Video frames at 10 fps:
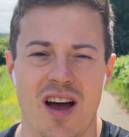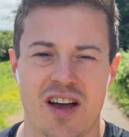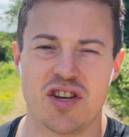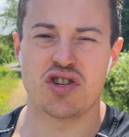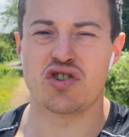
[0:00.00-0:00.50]

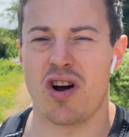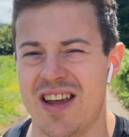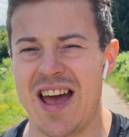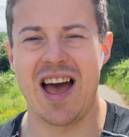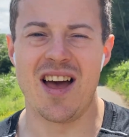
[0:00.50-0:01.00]
Usually try
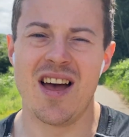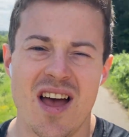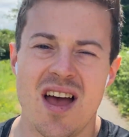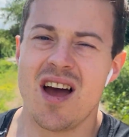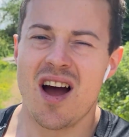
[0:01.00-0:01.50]
and get
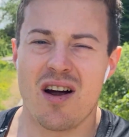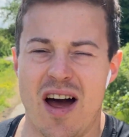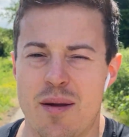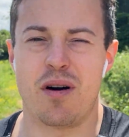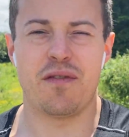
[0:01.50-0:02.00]

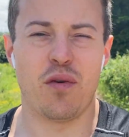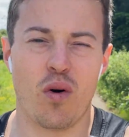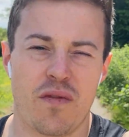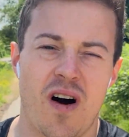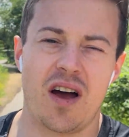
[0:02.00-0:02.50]
around about
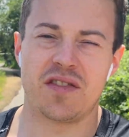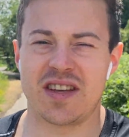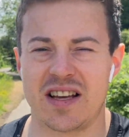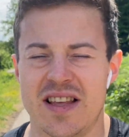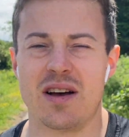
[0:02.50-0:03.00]
4,000, 5,000,
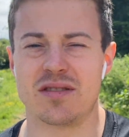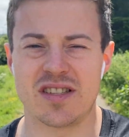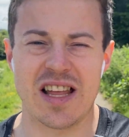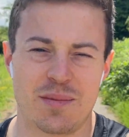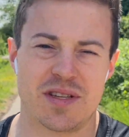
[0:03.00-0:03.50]
6,000
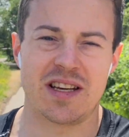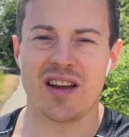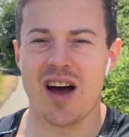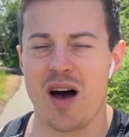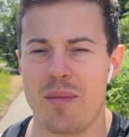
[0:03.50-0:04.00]
steps in
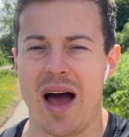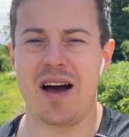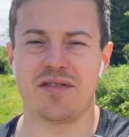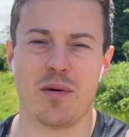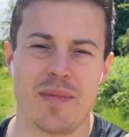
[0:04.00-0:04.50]

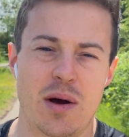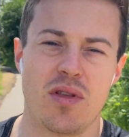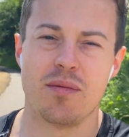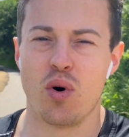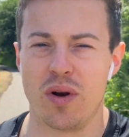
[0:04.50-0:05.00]
after a meal in
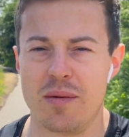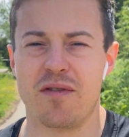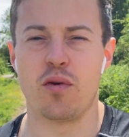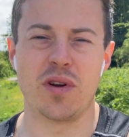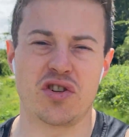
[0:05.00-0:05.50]
the morning
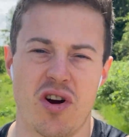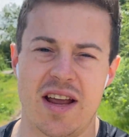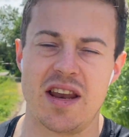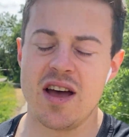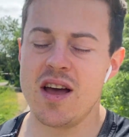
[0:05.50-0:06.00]
before we train.